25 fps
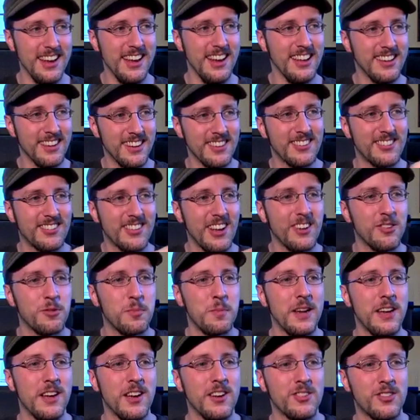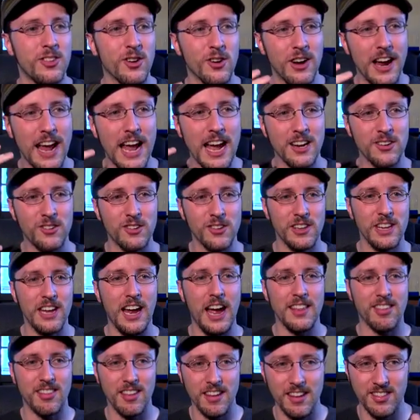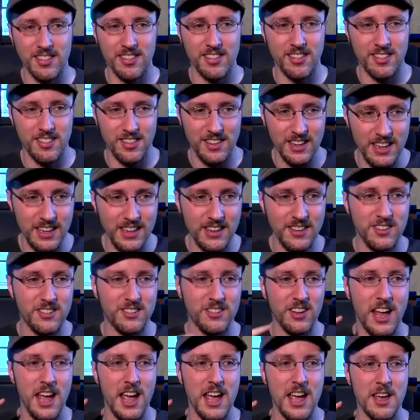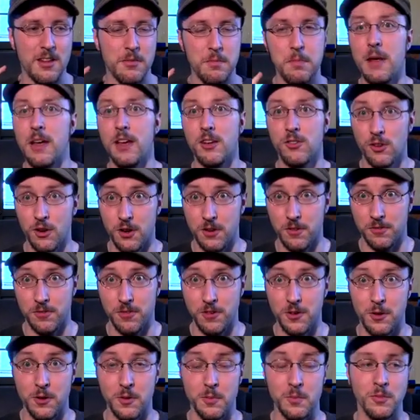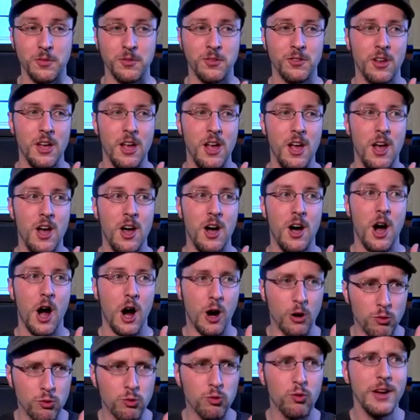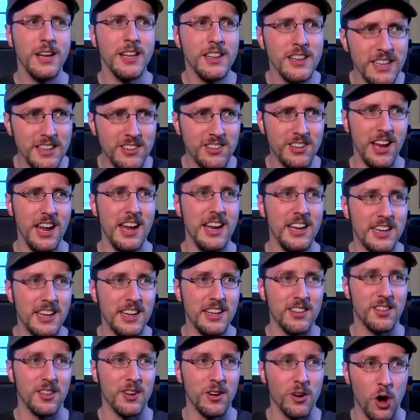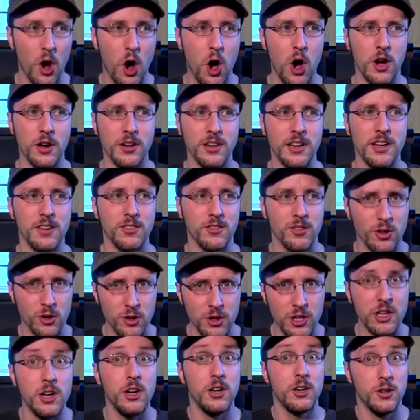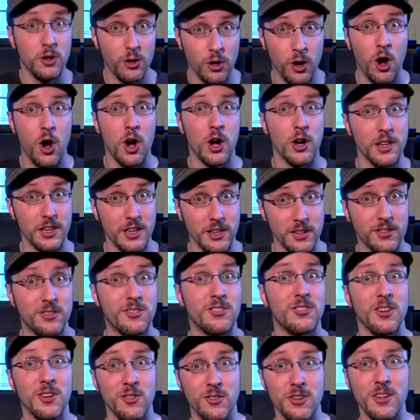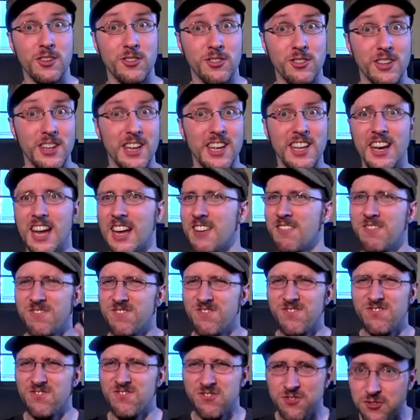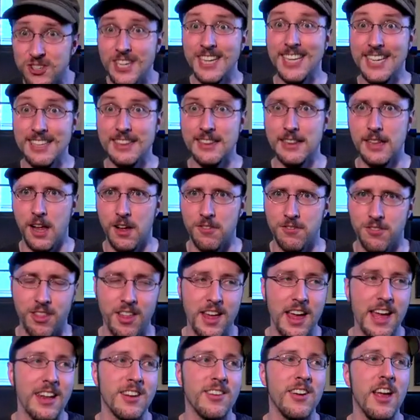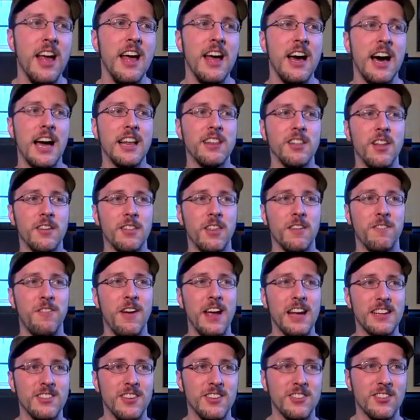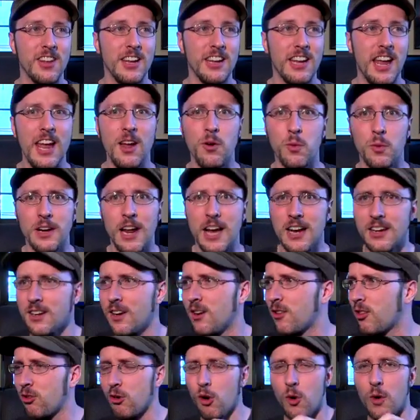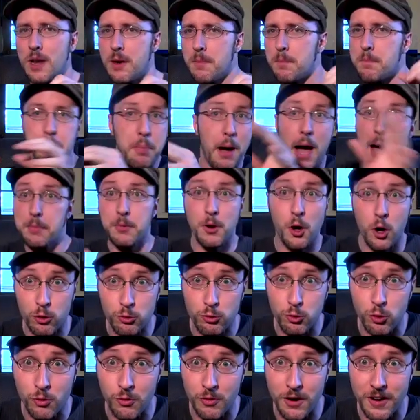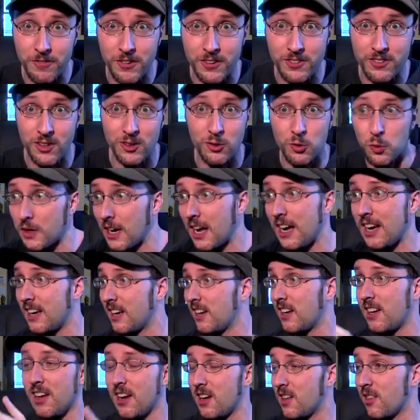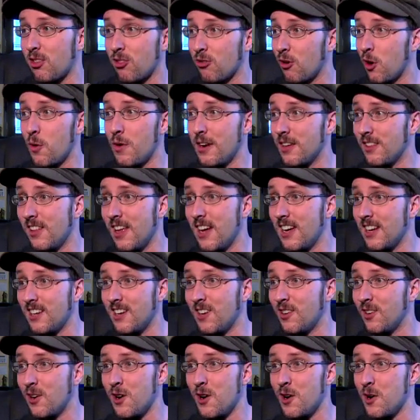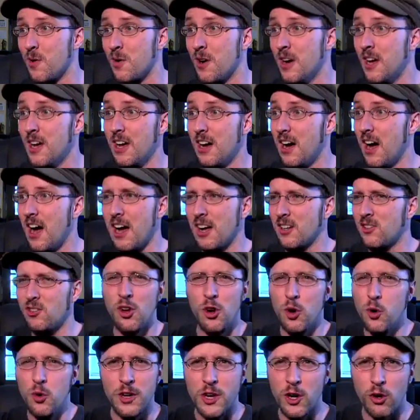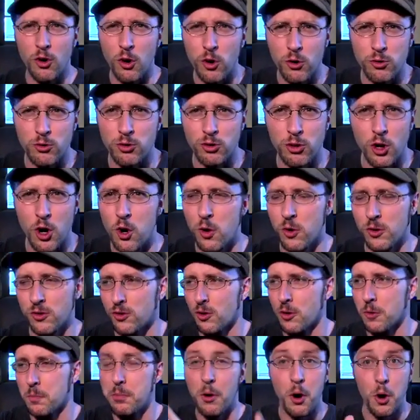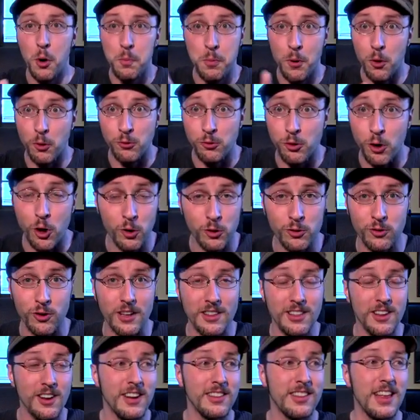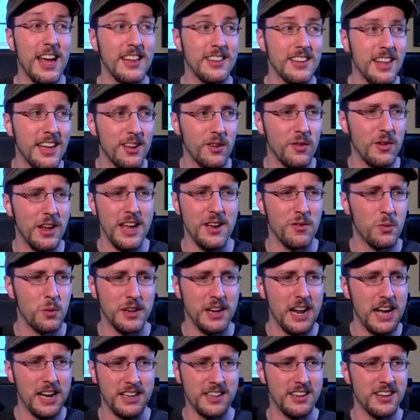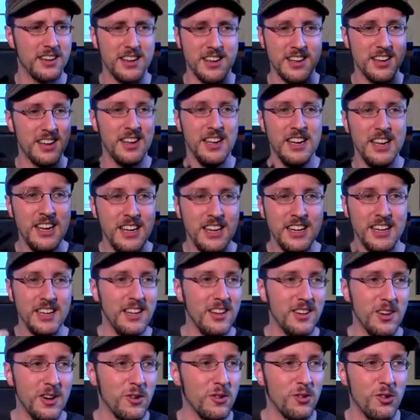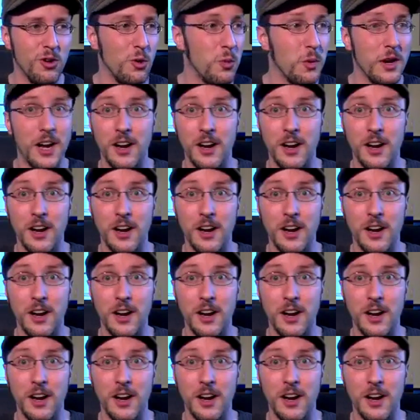in a sense, because they're actually, I think these and Pixar films are really taking their audience, their younger audience, seriously, and I friggin' love that. I love the fact it's like, hey, we're not gonna throw in pop cultural references, we're not gonna throw in, like, you know, 2-year-old jokes or poo-poo jokes or anything like that, like, and we're not gonna, you know, do